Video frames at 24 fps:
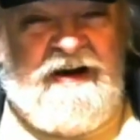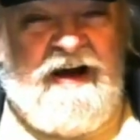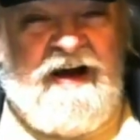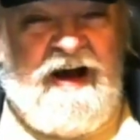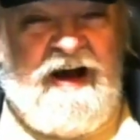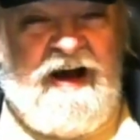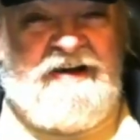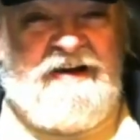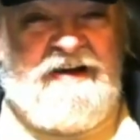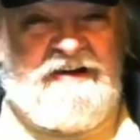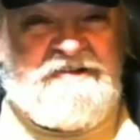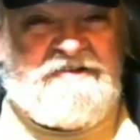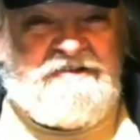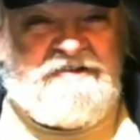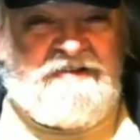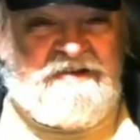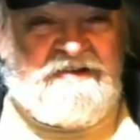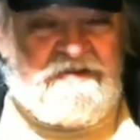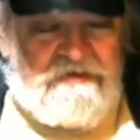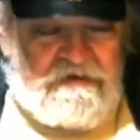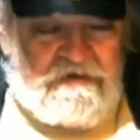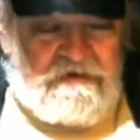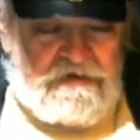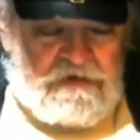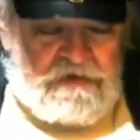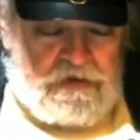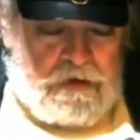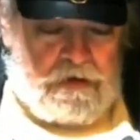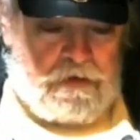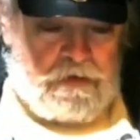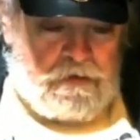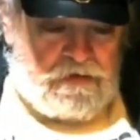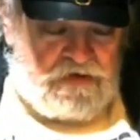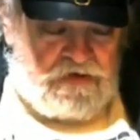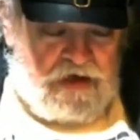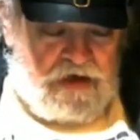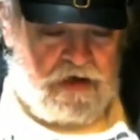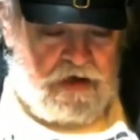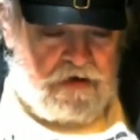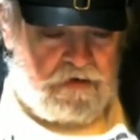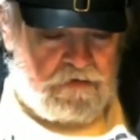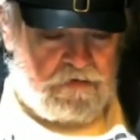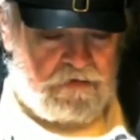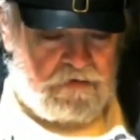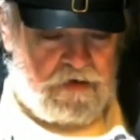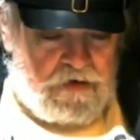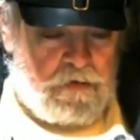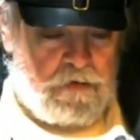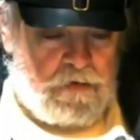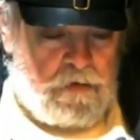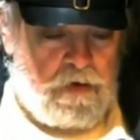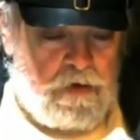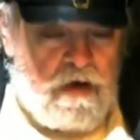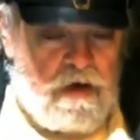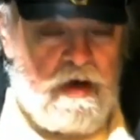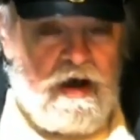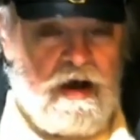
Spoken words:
I guess these are shows. I don't know.